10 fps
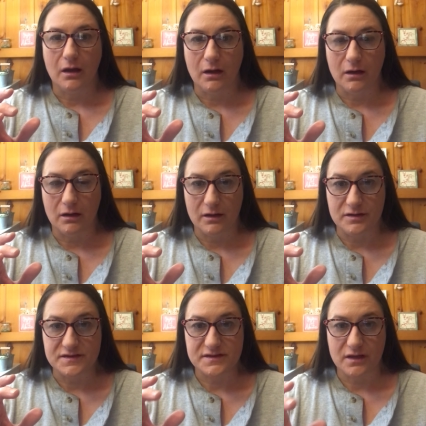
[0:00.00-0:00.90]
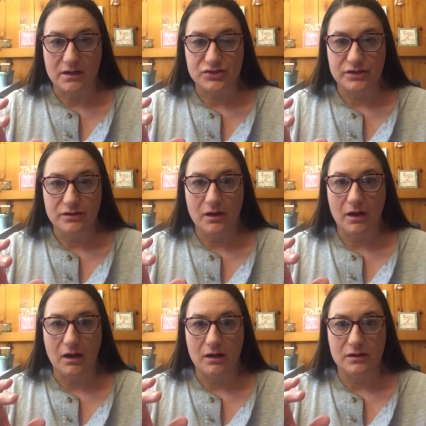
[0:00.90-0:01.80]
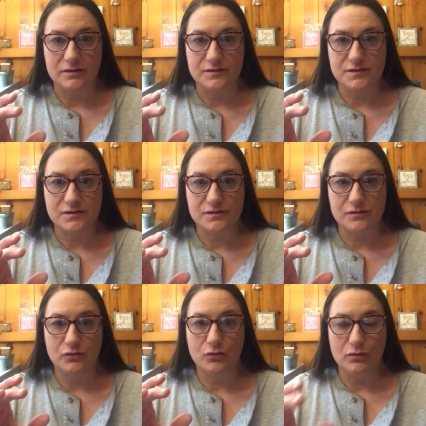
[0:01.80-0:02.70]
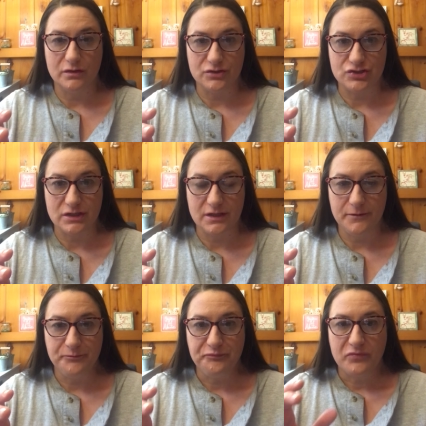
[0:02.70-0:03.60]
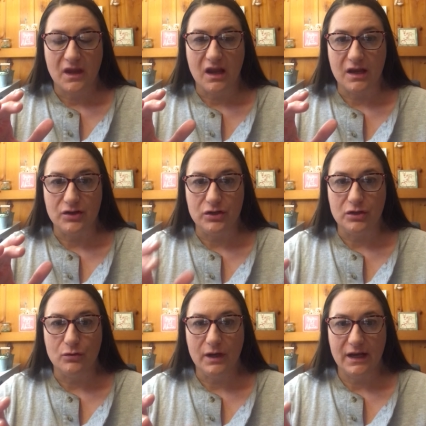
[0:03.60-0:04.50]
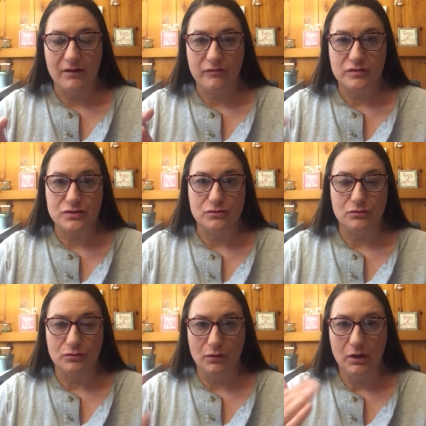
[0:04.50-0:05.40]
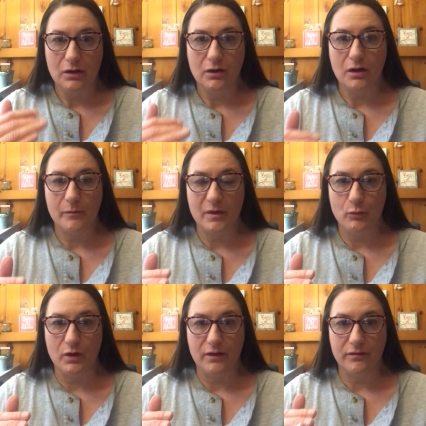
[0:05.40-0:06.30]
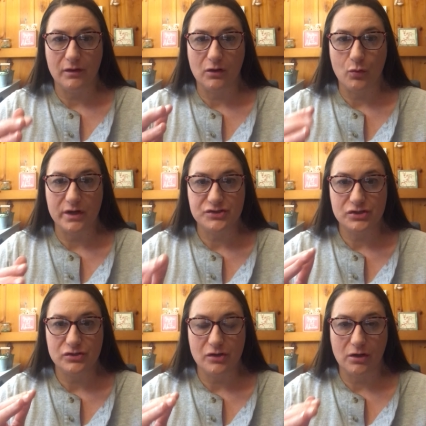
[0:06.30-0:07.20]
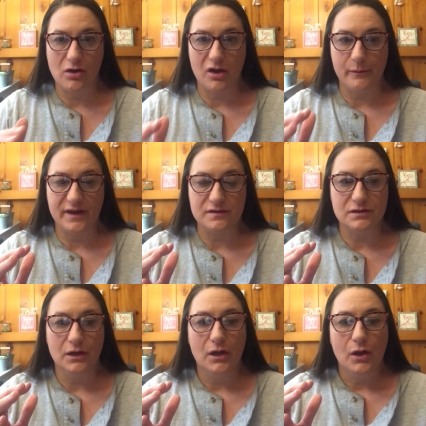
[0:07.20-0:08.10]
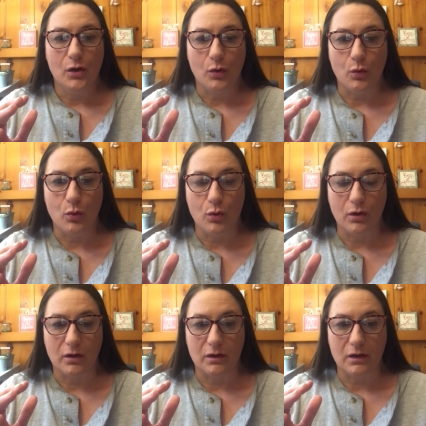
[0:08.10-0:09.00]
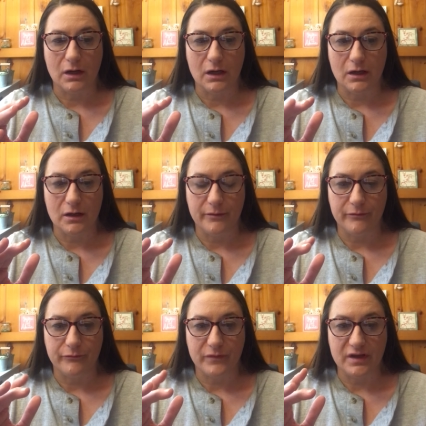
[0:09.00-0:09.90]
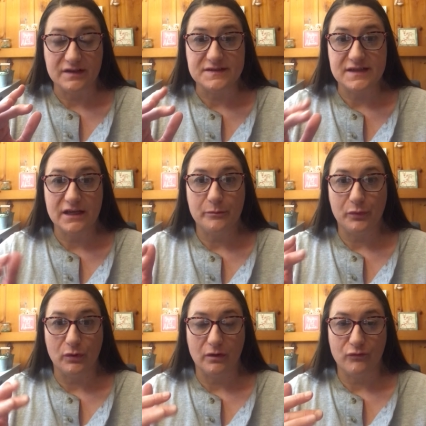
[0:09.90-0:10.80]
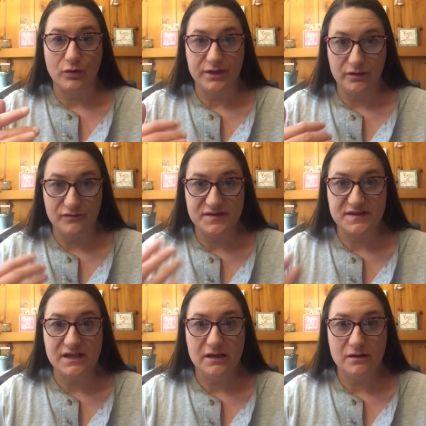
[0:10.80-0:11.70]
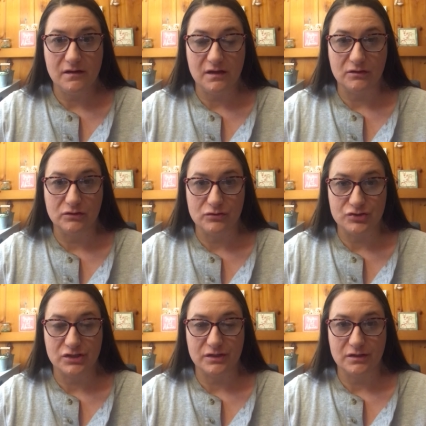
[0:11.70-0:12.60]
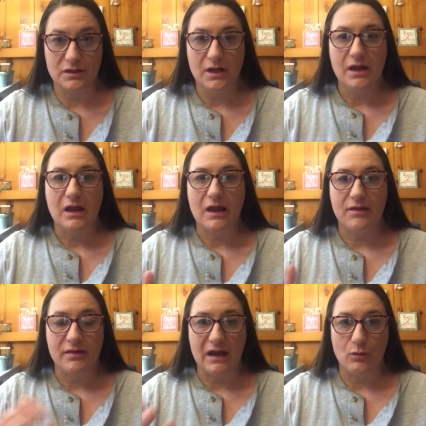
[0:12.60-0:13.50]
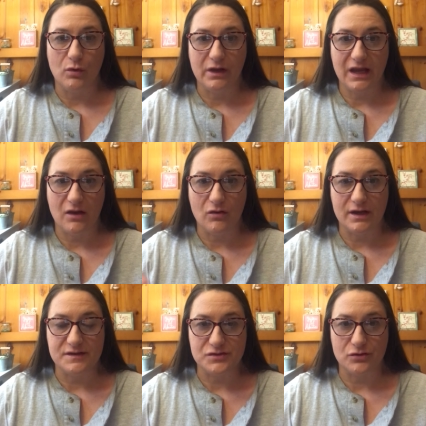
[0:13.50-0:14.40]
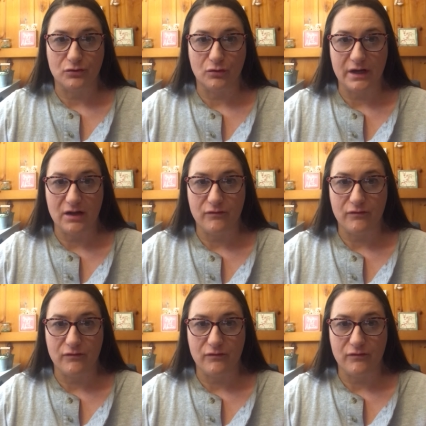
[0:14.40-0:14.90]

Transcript: a discussion on Schoology, and you have to come up with a question, a comment, or an example of when you've seen the illusion, and that will count as your grade